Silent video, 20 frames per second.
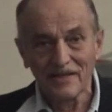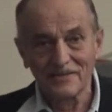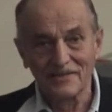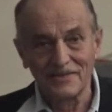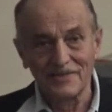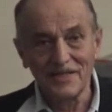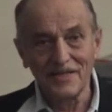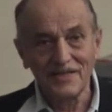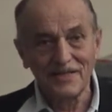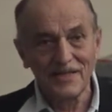
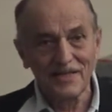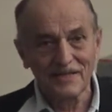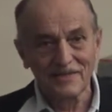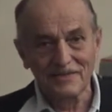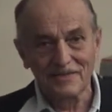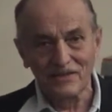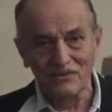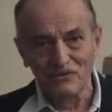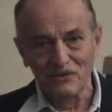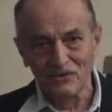Seeding
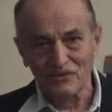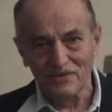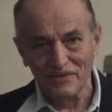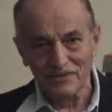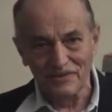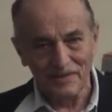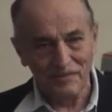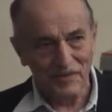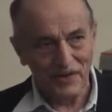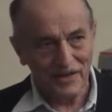is the
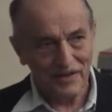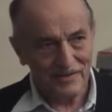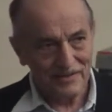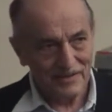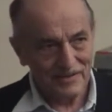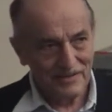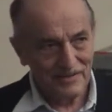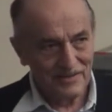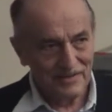crucial part